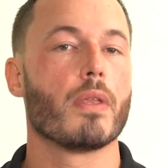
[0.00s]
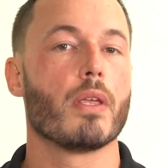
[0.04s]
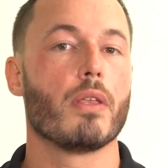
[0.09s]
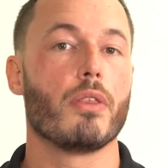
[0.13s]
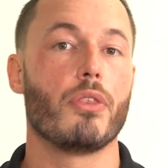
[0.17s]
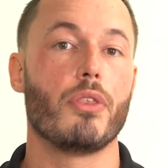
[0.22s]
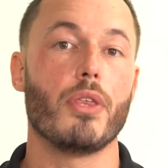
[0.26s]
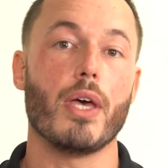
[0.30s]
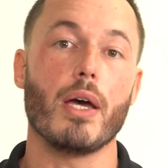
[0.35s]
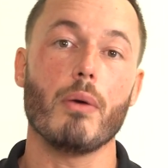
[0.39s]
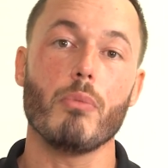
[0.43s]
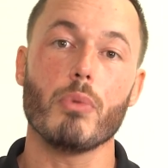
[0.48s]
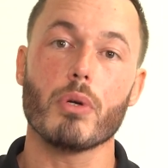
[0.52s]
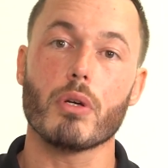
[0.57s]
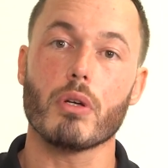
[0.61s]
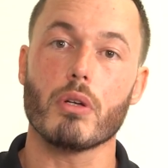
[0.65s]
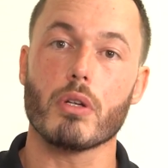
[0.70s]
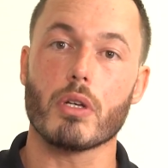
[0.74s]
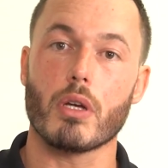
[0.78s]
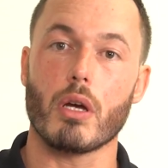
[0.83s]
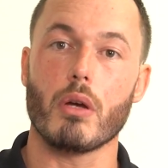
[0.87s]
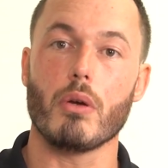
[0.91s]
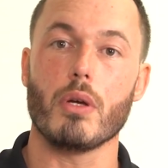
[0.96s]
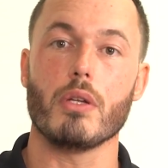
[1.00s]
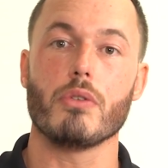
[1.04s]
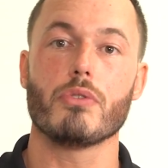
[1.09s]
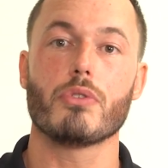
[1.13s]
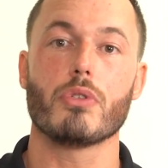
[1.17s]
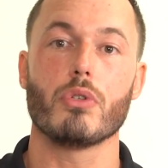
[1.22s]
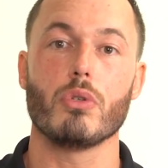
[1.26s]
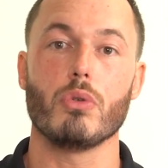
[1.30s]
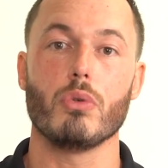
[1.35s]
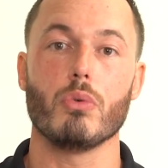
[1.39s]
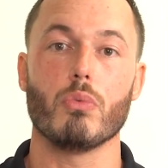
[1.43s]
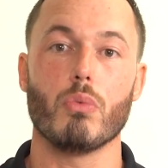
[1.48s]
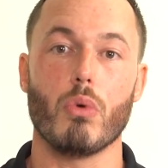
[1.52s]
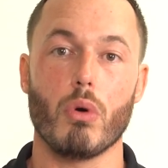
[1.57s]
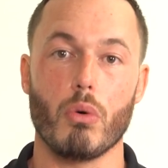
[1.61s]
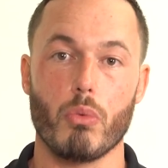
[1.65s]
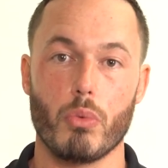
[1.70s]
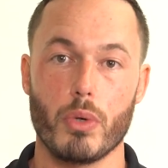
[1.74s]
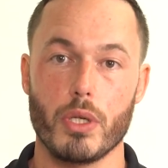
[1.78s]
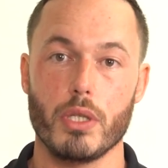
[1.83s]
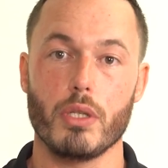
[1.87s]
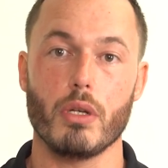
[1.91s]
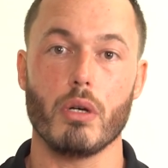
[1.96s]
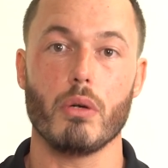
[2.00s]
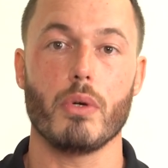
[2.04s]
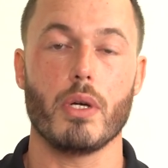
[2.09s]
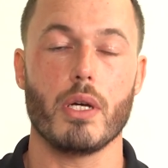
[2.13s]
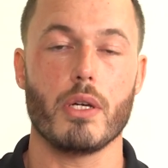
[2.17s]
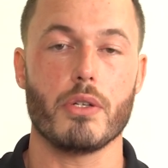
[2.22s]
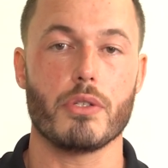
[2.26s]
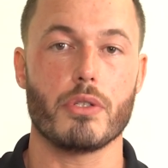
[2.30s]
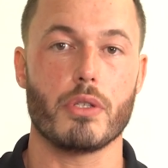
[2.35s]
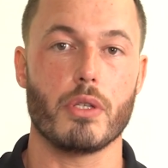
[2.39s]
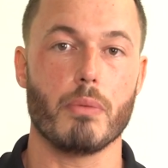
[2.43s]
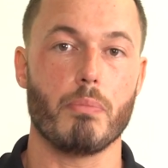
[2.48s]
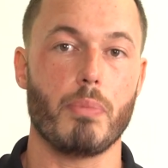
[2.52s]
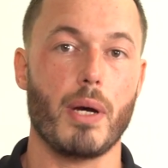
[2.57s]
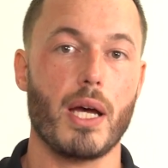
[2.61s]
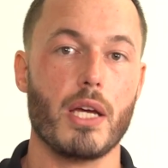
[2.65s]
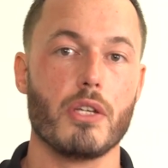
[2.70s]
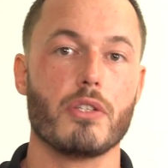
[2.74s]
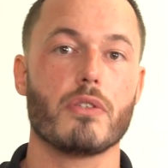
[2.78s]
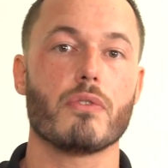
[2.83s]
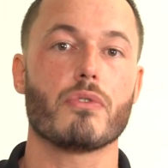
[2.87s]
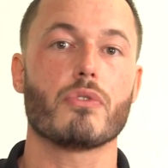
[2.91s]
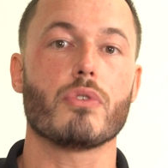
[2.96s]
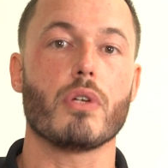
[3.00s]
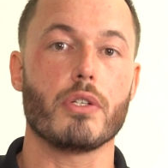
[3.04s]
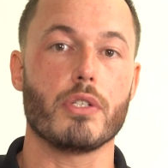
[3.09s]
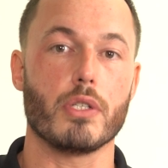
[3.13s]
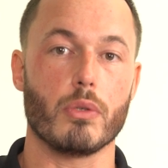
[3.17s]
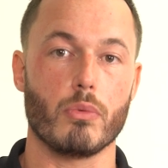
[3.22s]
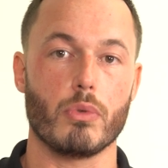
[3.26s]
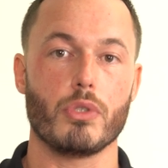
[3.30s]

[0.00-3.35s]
then we're going to go into what we know as the passive stretching,